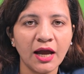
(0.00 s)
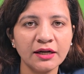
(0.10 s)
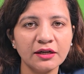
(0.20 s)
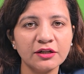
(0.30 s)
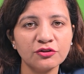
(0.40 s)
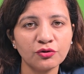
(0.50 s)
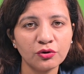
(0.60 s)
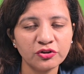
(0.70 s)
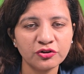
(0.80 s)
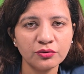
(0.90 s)
And it is
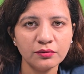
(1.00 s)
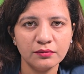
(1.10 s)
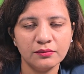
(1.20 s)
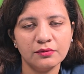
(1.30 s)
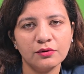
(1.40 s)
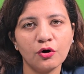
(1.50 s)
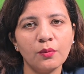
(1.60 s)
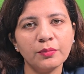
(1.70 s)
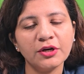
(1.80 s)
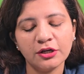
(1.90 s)
also
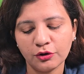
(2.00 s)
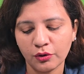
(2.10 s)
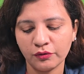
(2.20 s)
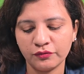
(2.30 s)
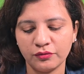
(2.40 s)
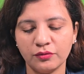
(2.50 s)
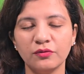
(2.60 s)
component of